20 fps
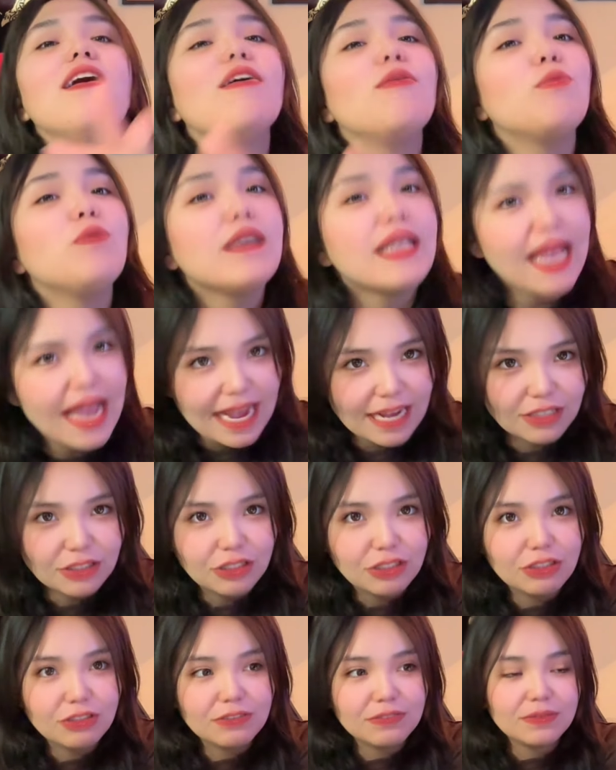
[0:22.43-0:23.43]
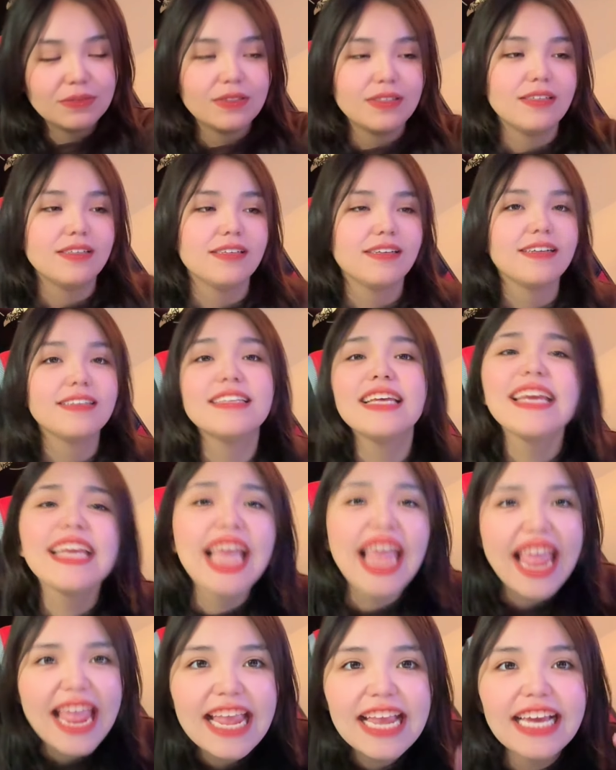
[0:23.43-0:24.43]
react to. Cause I
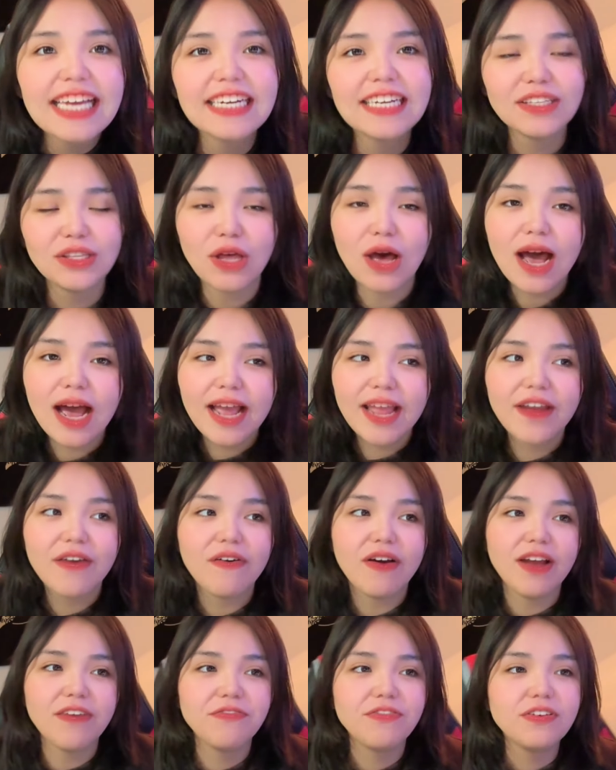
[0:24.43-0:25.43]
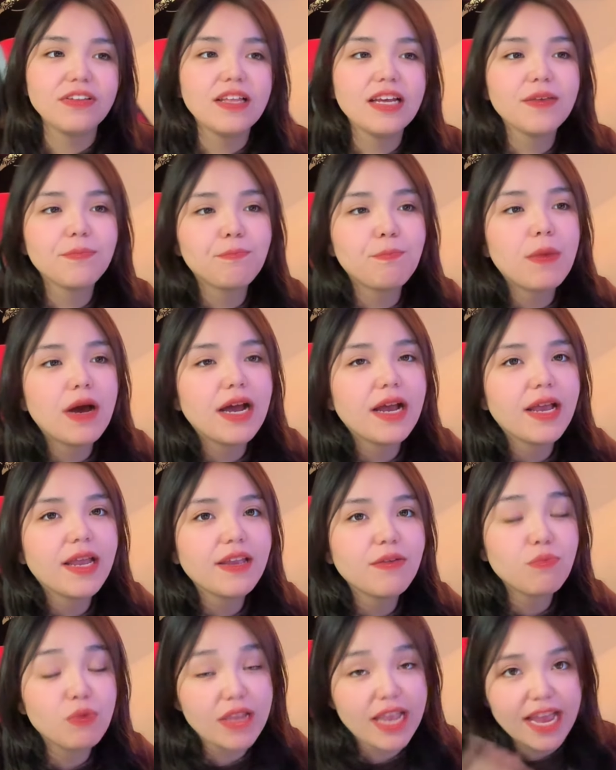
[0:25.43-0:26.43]
ain't gonna lie, I feel like my
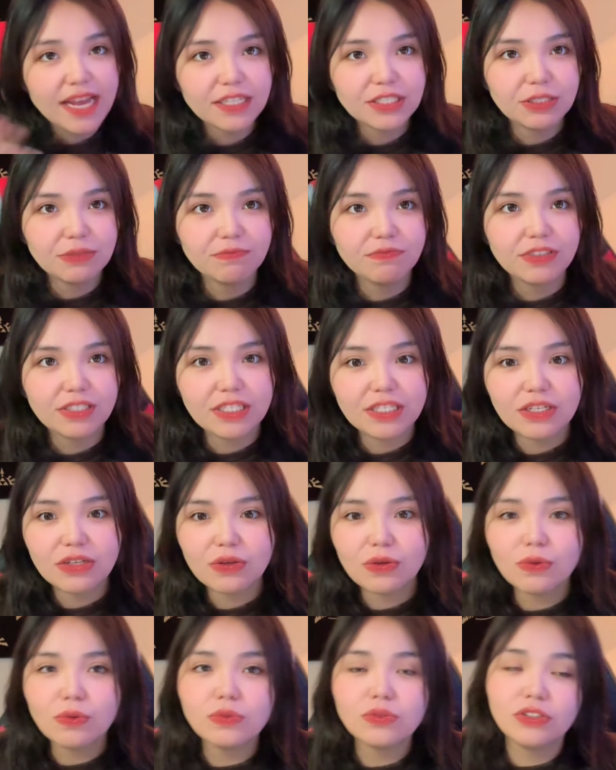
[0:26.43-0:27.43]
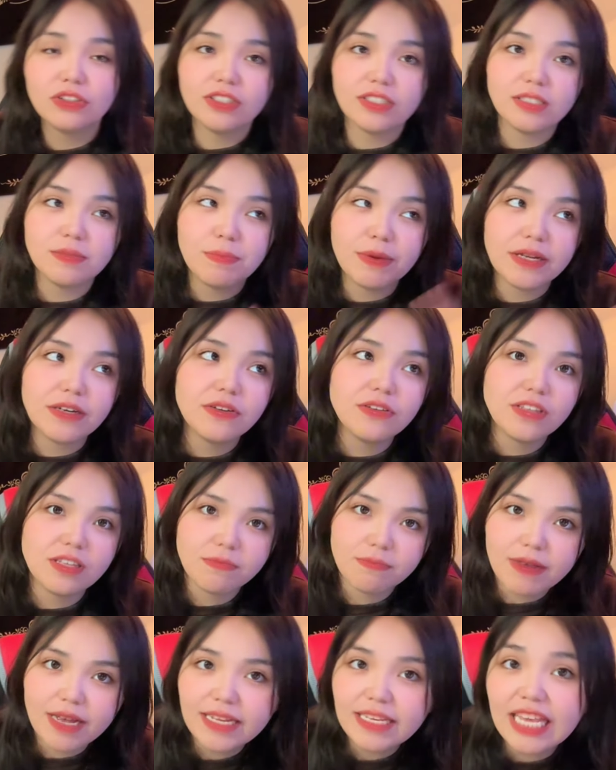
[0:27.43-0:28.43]
reaction videos does better than
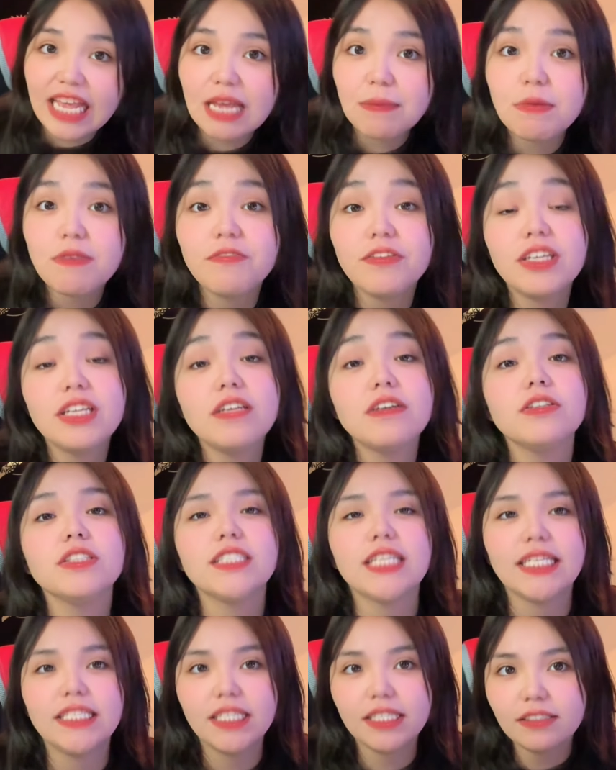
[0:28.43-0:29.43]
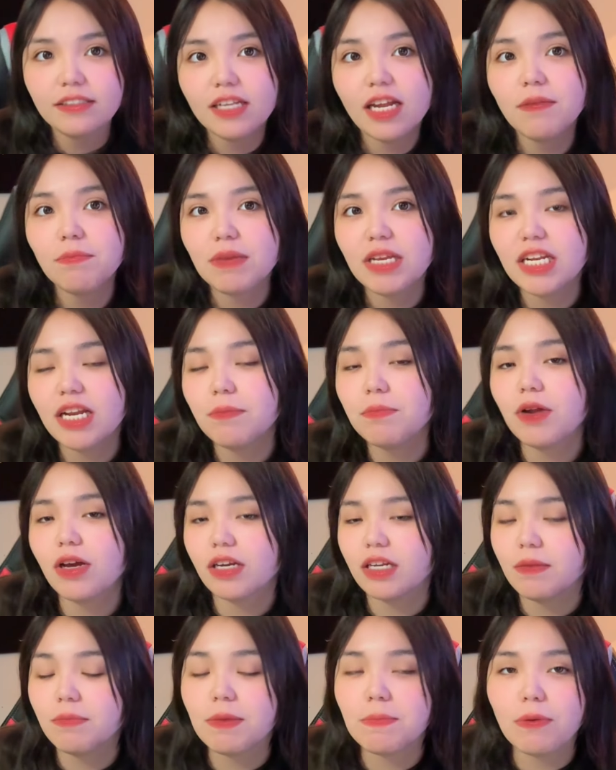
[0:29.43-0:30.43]
my gaming videos. That does not mean I'm not
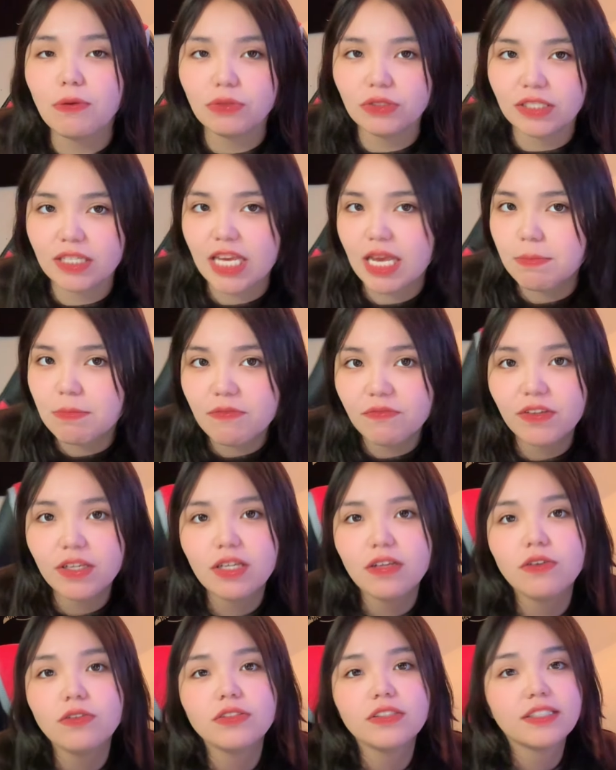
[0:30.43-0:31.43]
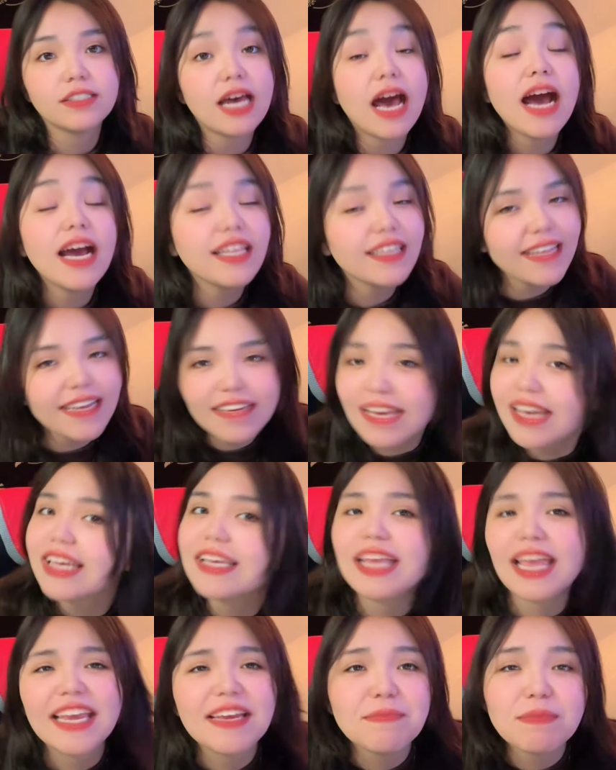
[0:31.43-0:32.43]
gonna be posting gaming videos. I like
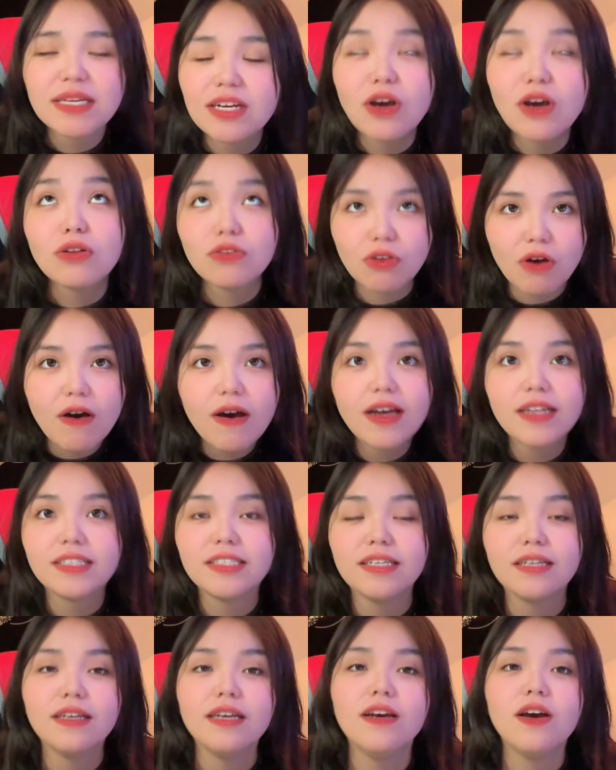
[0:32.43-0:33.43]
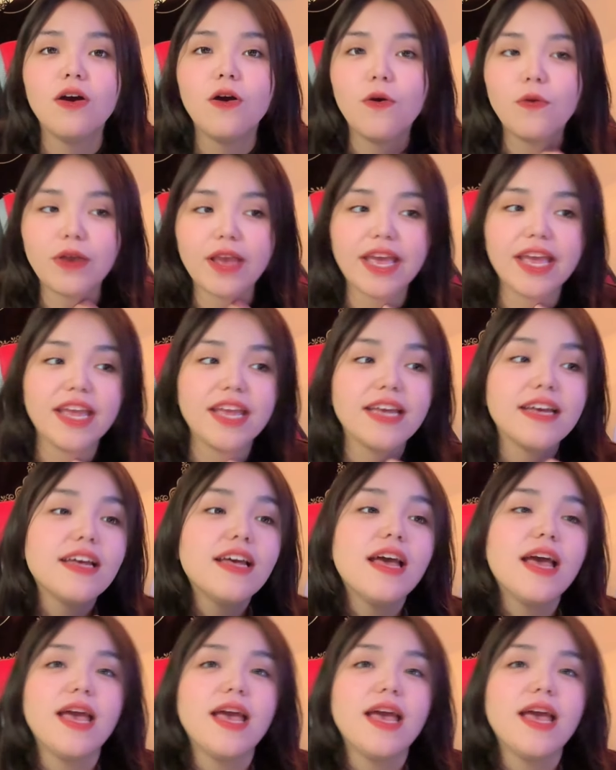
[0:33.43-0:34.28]
gaming a lot, okay?